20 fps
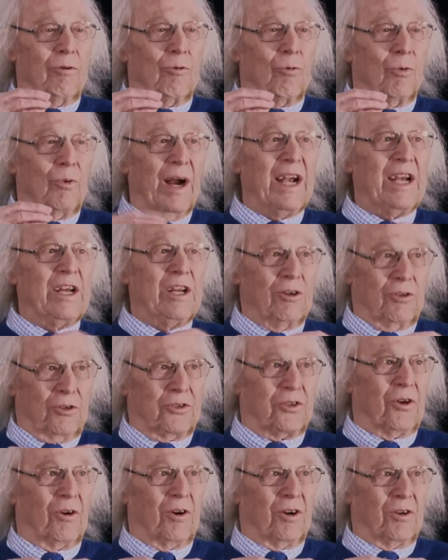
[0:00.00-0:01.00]
radio
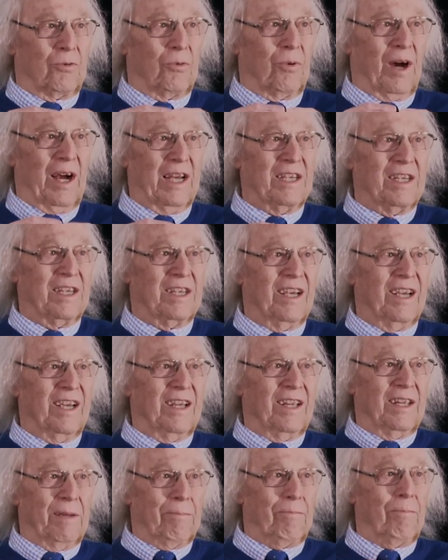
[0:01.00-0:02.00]
source was
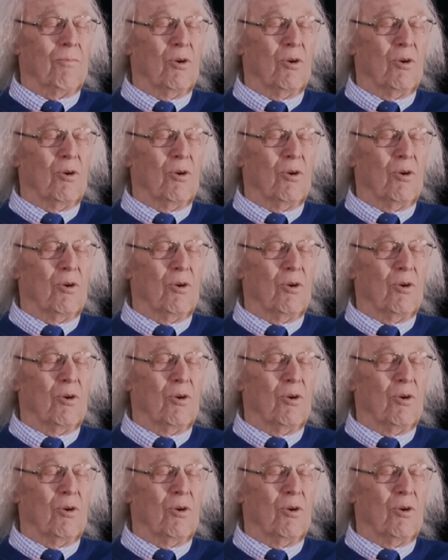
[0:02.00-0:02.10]
that